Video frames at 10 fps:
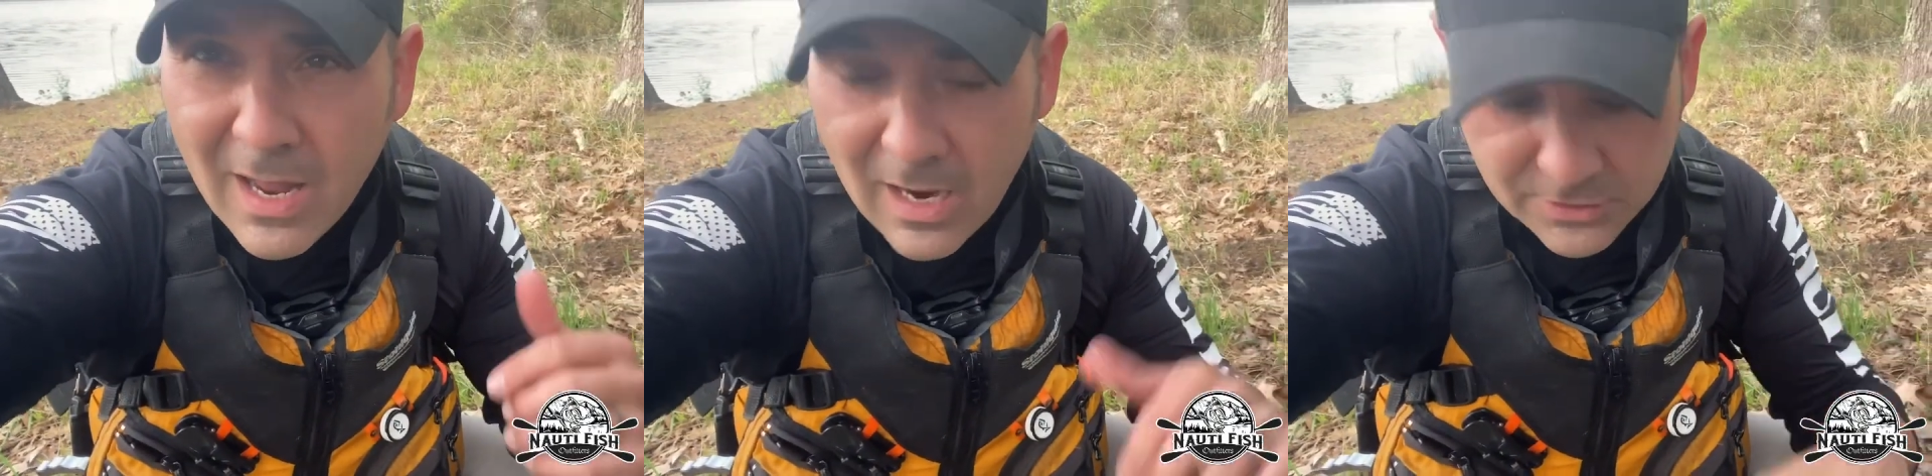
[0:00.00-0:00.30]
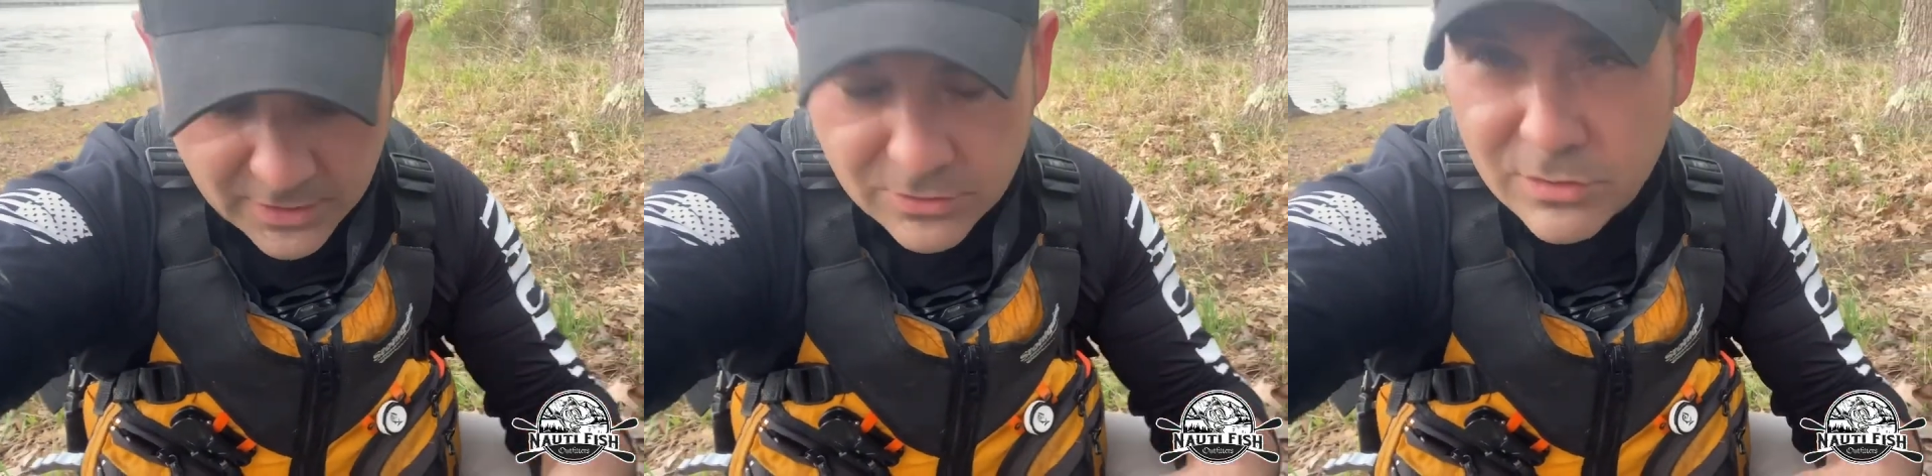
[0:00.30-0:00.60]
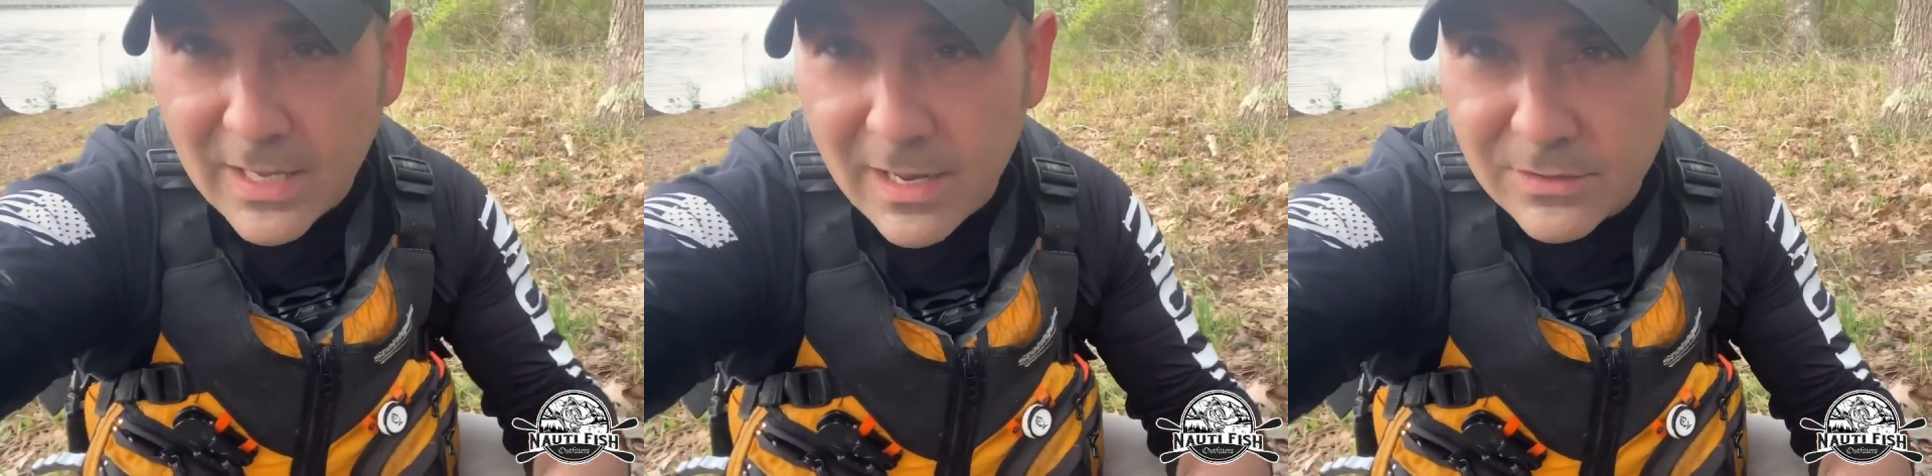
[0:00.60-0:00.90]
I'll change
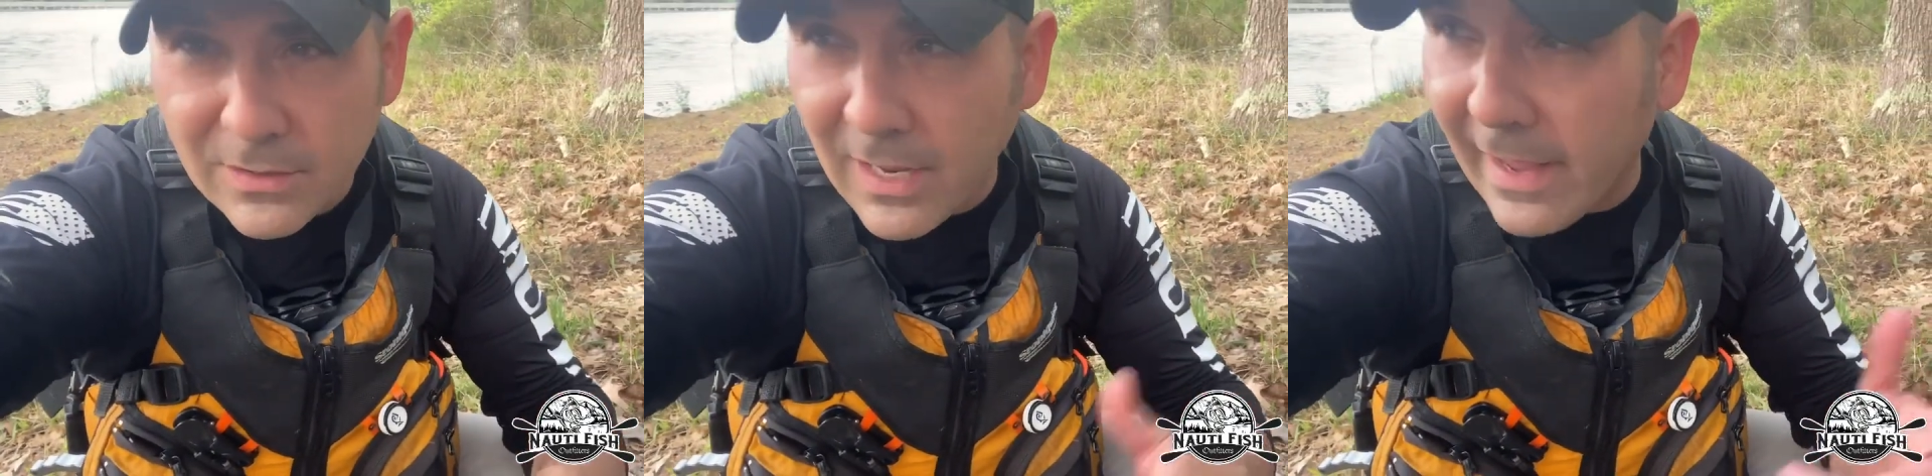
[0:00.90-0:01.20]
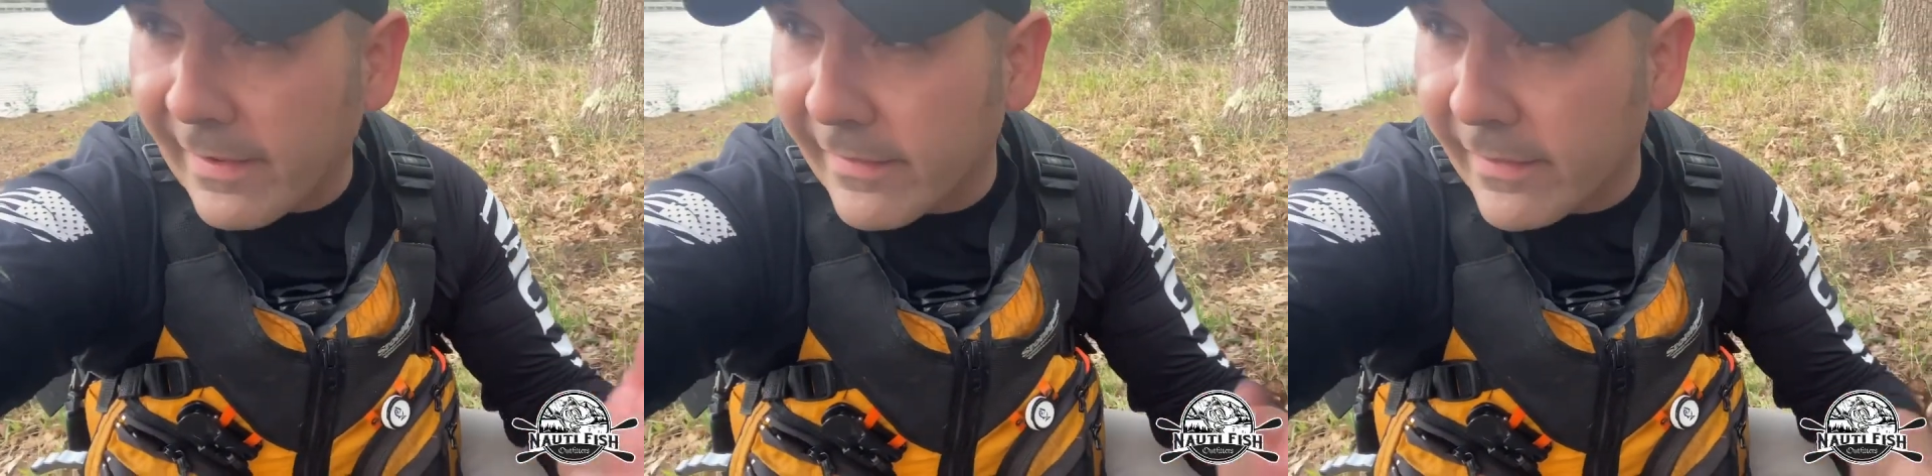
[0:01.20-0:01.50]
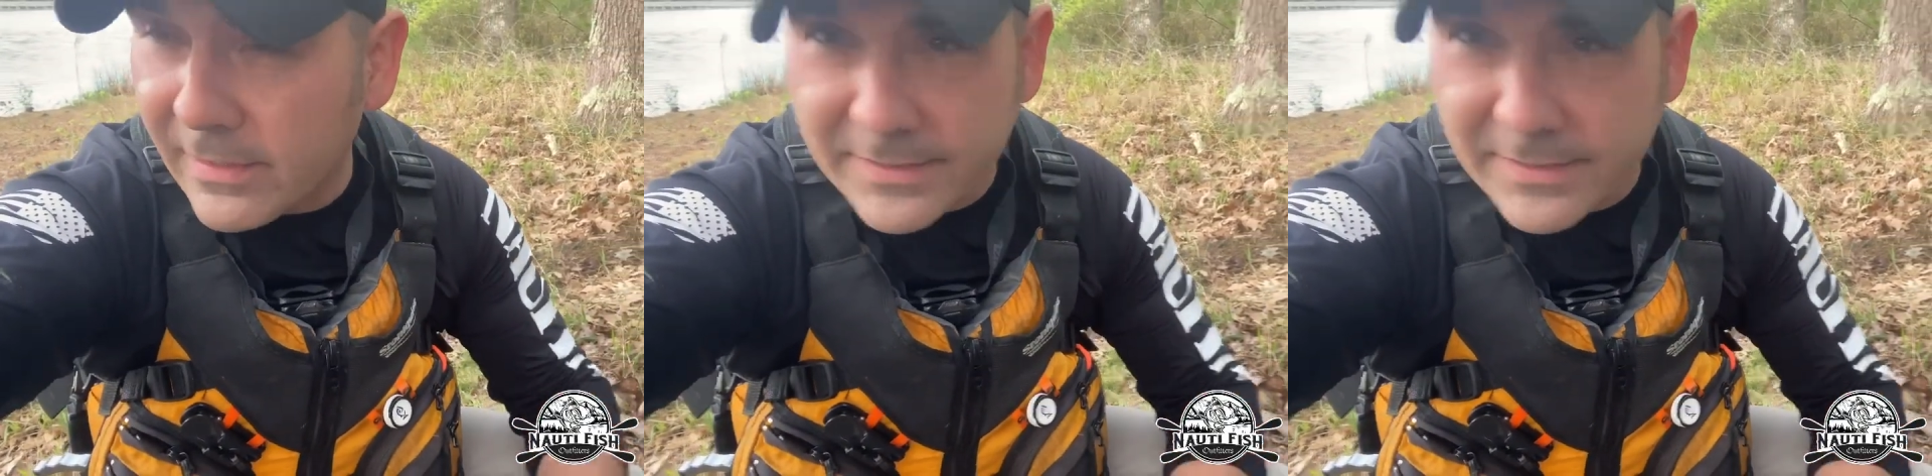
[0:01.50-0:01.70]
those out to like uh,